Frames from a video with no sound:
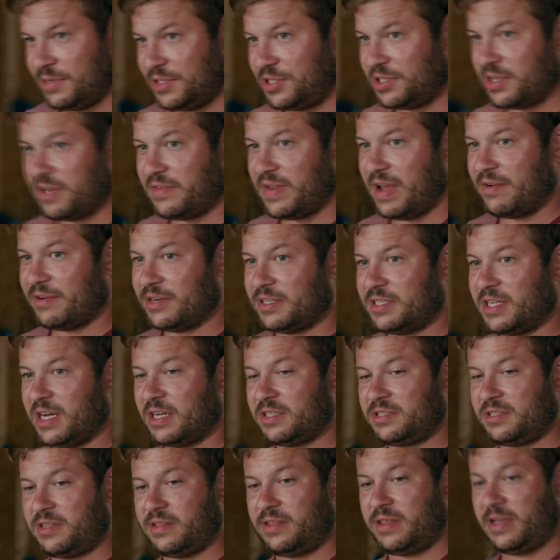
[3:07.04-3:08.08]
we're we gonna... We should have never
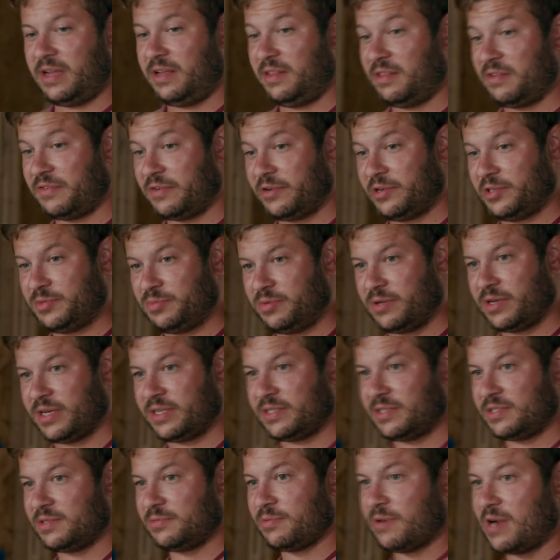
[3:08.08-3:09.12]
touched the thing in the first
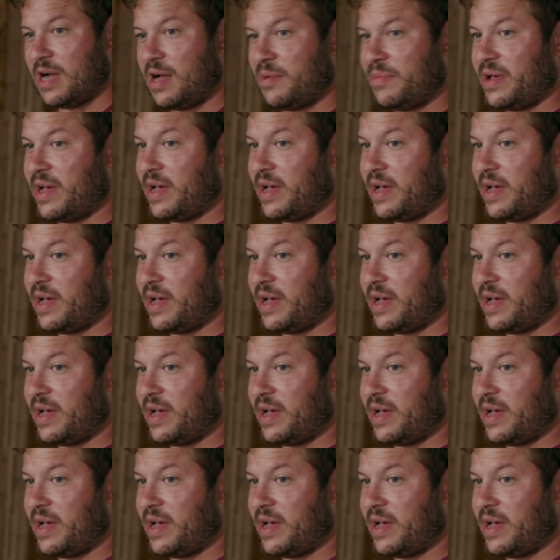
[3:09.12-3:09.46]
place is where I'm